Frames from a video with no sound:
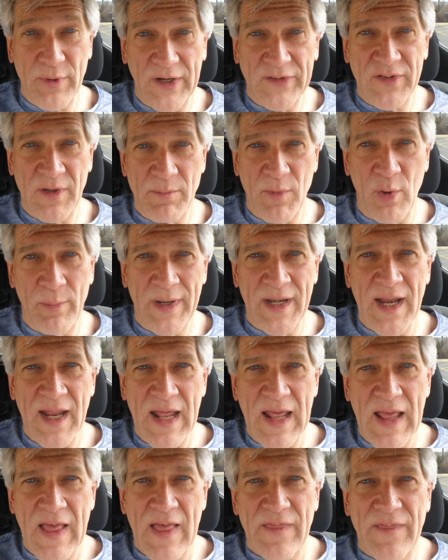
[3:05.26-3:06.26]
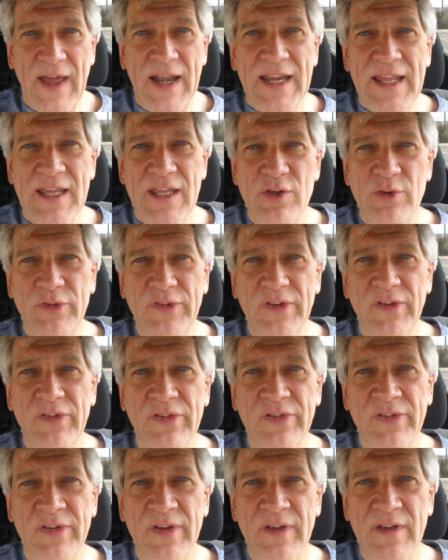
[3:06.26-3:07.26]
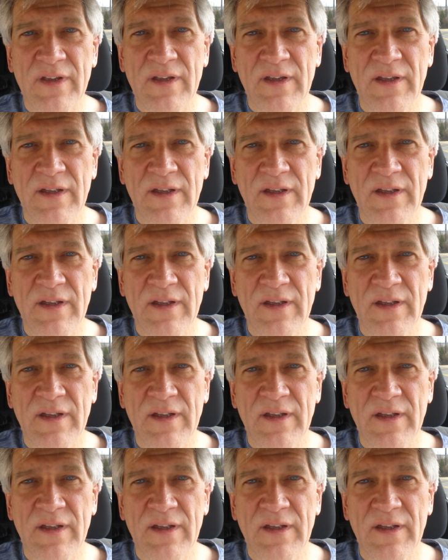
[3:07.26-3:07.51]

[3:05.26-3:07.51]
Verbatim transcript: present moment. Then he uses